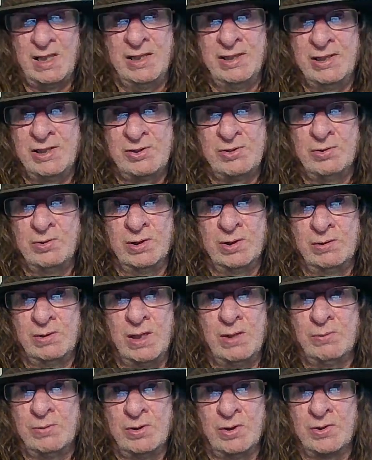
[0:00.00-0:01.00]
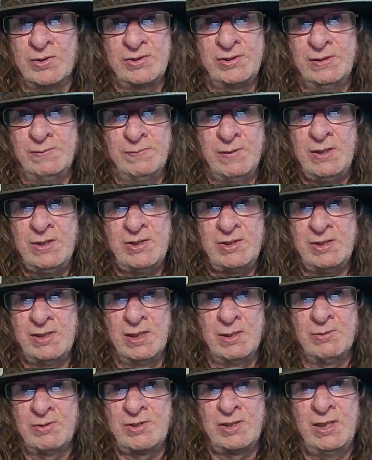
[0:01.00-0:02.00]
And it's all a low-cost device, you
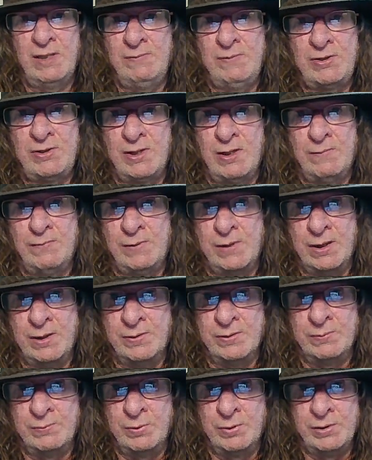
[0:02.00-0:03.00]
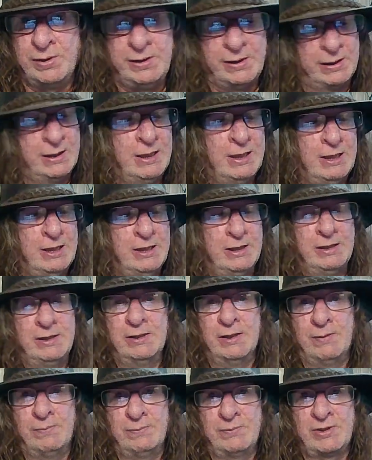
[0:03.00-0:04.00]
know, save yourself a load of money.
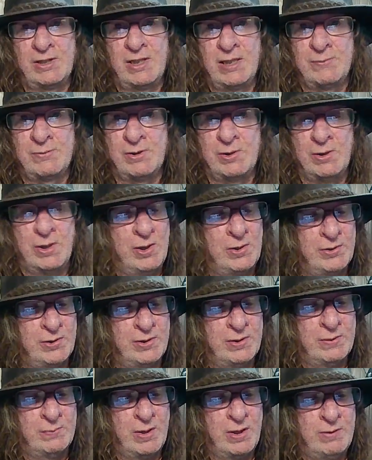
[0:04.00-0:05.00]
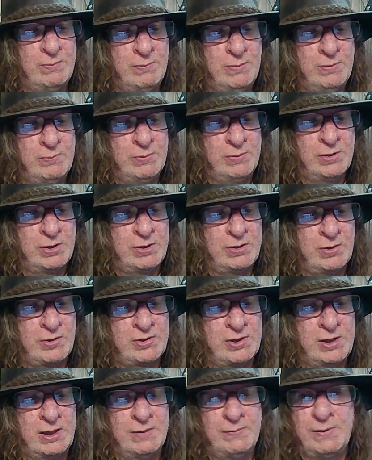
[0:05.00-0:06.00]
You know, times are hard at the moment with the
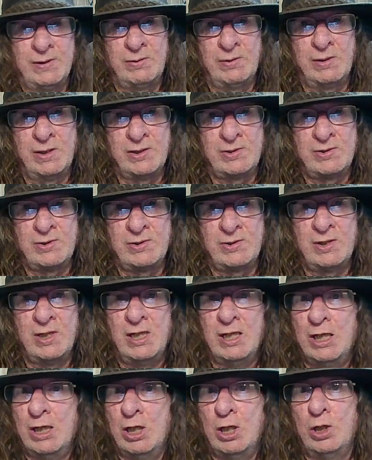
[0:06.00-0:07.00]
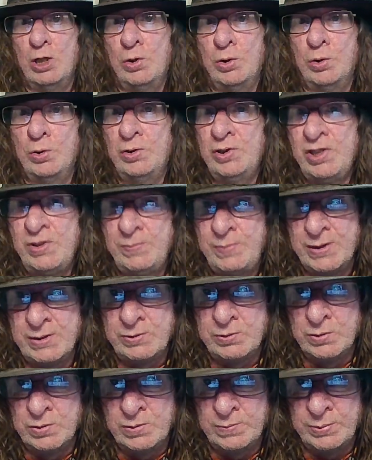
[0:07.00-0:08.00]
cost of living crisis. All these
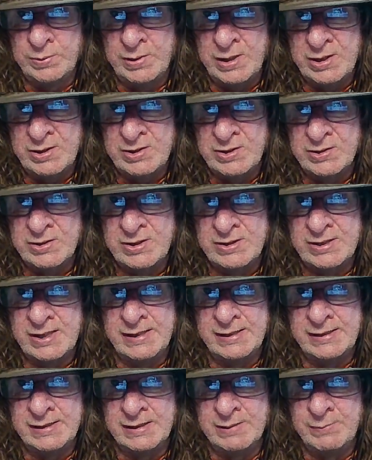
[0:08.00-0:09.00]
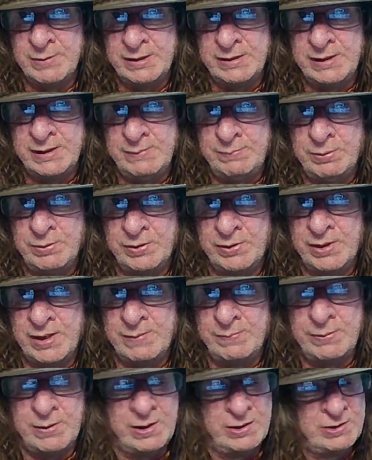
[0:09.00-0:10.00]
big corporations are taking the mickey, putting
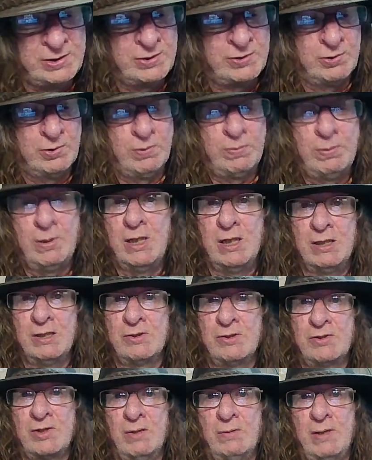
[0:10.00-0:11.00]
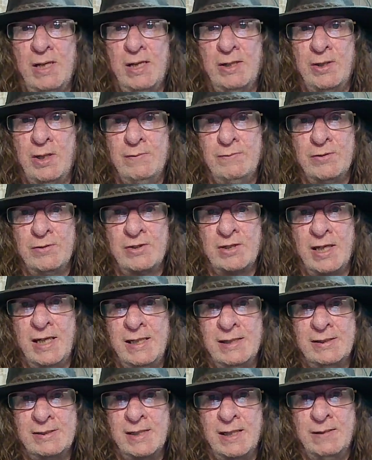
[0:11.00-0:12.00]
their prices up. So head over to
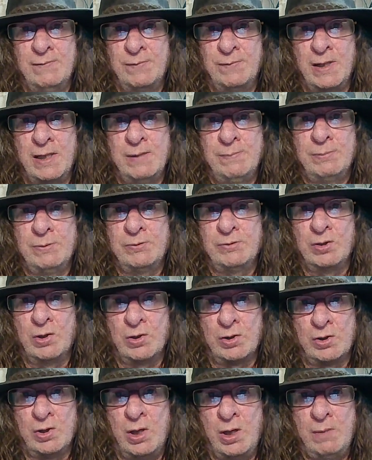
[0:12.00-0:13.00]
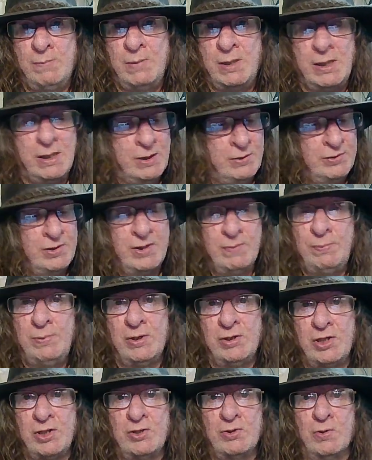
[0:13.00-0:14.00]
88vape.com. They're a
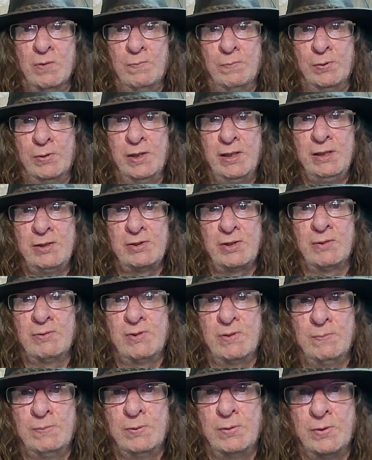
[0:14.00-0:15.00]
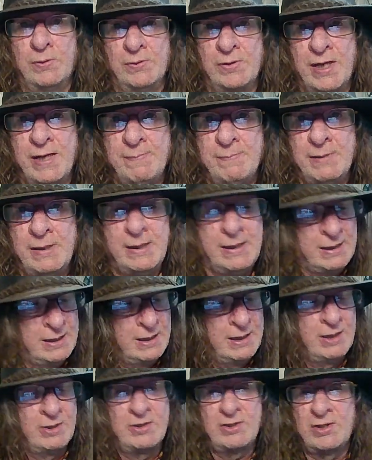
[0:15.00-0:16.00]
British company, so support them
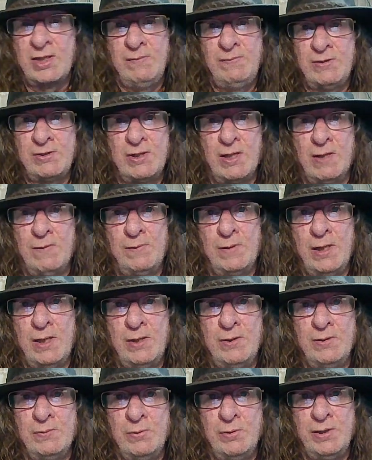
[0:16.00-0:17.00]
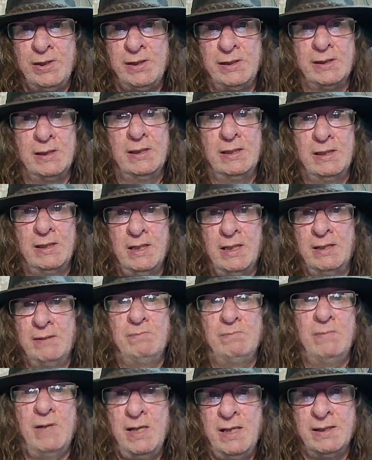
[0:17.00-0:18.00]
and save yourself a load of money.
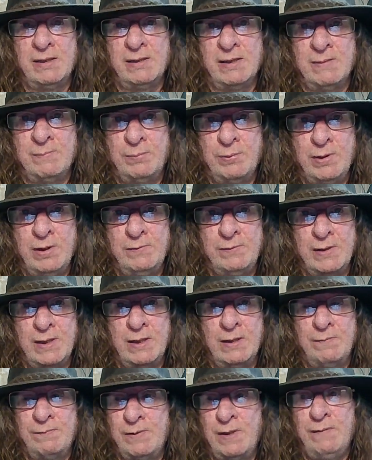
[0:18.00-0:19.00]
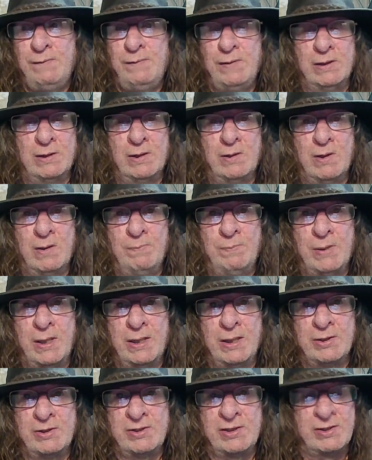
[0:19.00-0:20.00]
And, hey, improve your health. I feel a lot
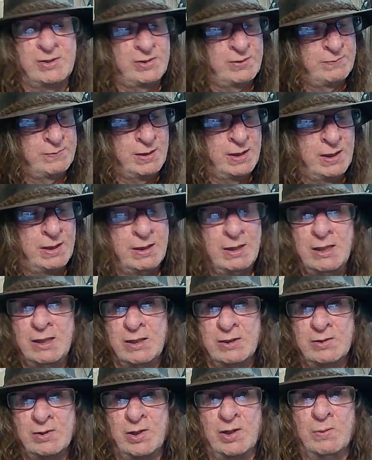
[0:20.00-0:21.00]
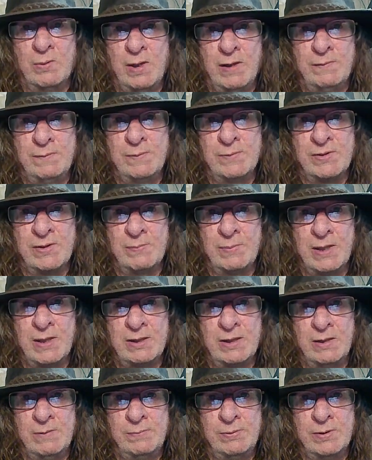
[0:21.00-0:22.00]
better since I've got away from
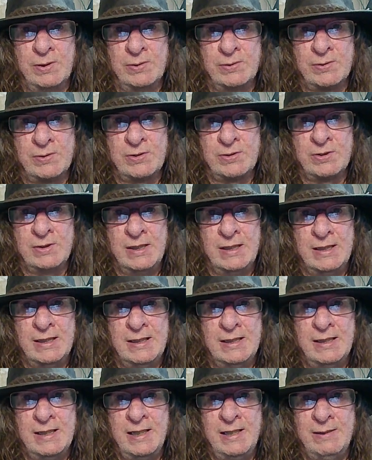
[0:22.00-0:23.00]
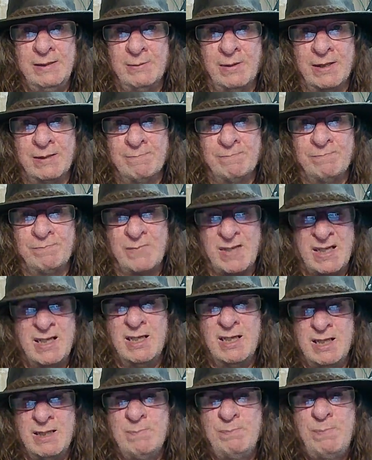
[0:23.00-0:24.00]
tobacco products. Anyway,
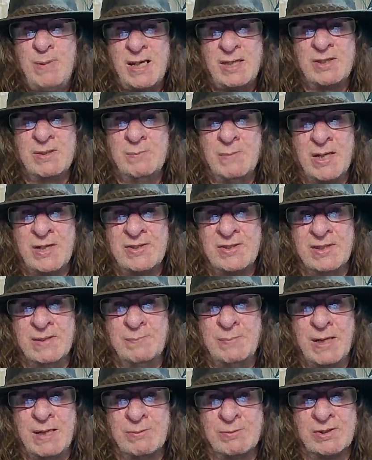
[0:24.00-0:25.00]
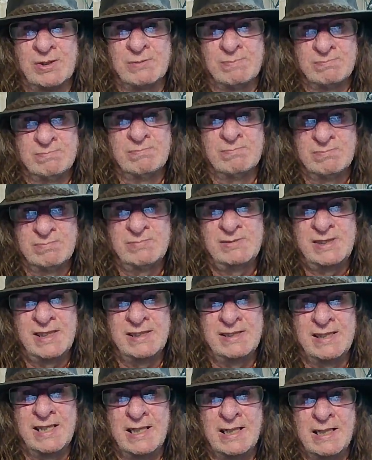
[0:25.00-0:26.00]
back to messing about.
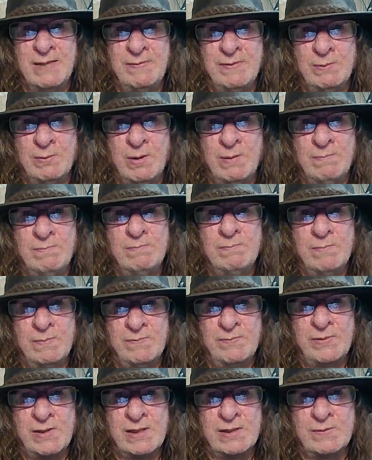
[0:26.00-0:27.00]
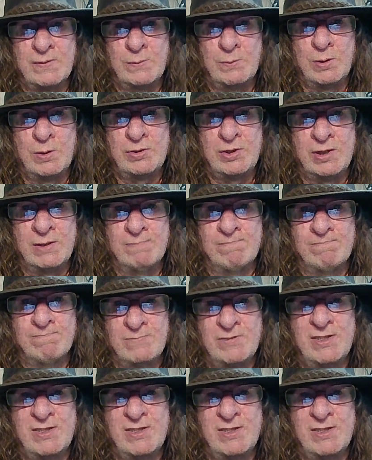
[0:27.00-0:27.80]
Take care, everyone. Thanks for watching.